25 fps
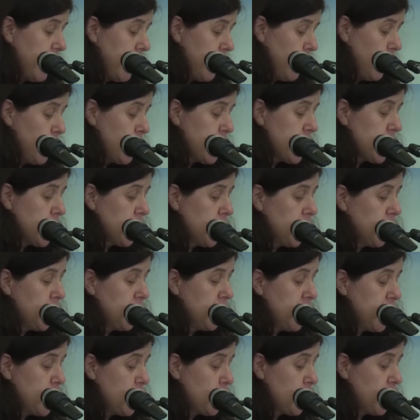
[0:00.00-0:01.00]
Also,
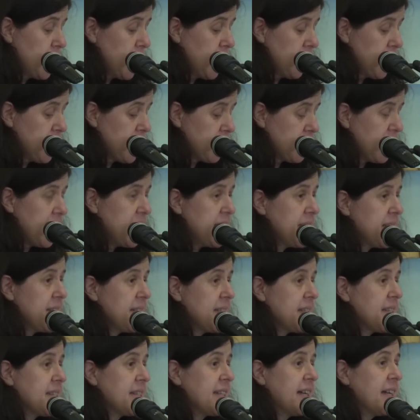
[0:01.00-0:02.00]
the issue that was raised
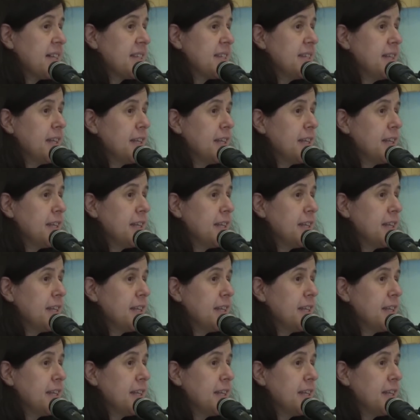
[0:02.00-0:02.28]
is that STARTS